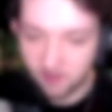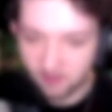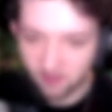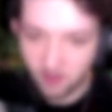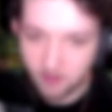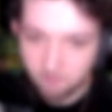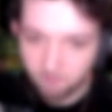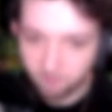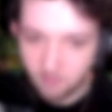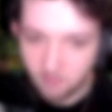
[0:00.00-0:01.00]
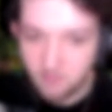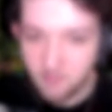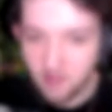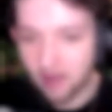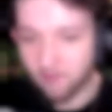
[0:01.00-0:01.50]
T C.
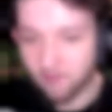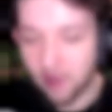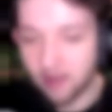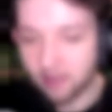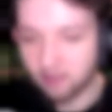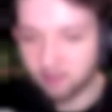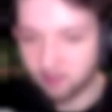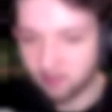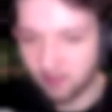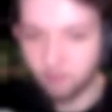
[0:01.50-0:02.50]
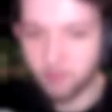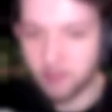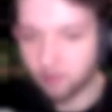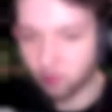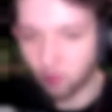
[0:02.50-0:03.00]
And for N A, it's seven p
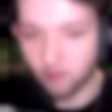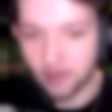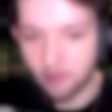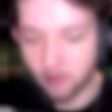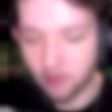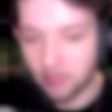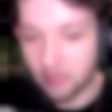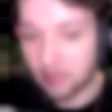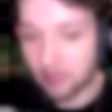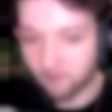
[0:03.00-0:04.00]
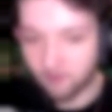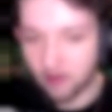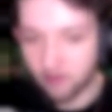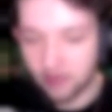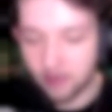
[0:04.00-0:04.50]
m, twelve a m, and
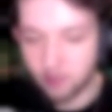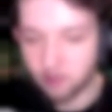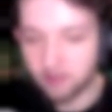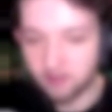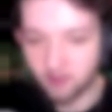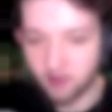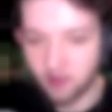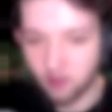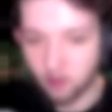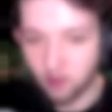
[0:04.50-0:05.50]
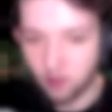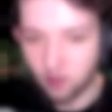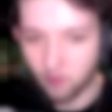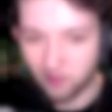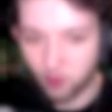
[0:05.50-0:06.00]
five a m U T C,
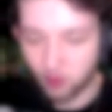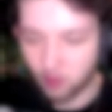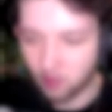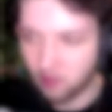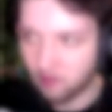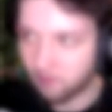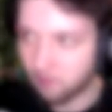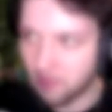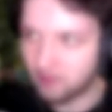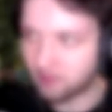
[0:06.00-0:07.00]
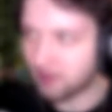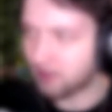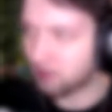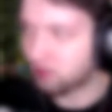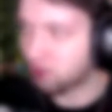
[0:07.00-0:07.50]
which for me is
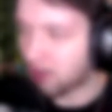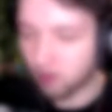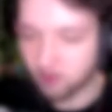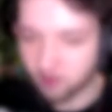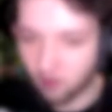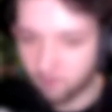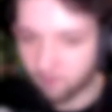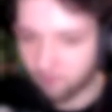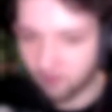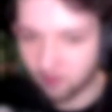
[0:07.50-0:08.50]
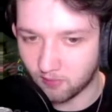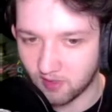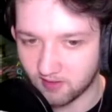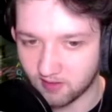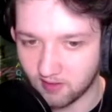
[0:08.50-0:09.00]
like two hours off for some
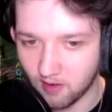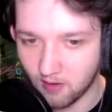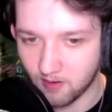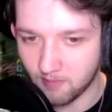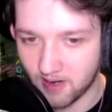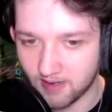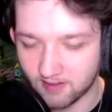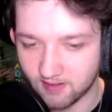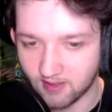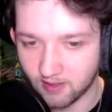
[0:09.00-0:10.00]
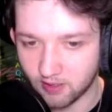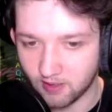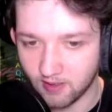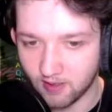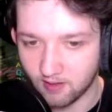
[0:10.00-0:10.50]
reason. So in my case, it's
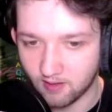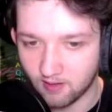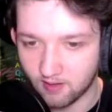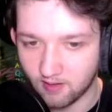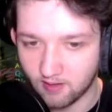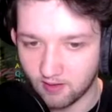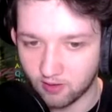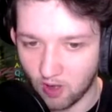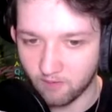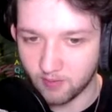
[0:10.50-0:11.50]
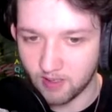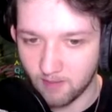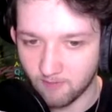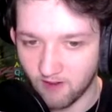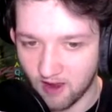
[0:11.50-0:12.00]
actually twelve p
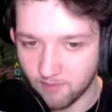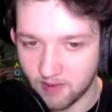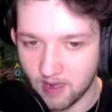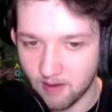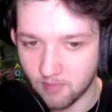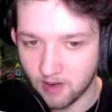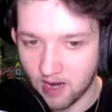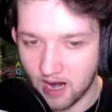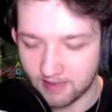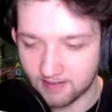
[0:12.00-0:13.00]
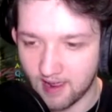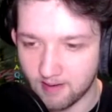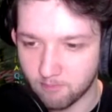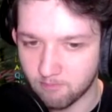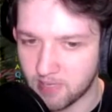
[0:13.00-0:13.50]
m, five p m, and
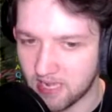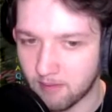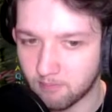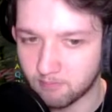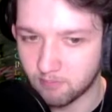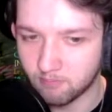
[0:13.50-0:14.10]
ten p m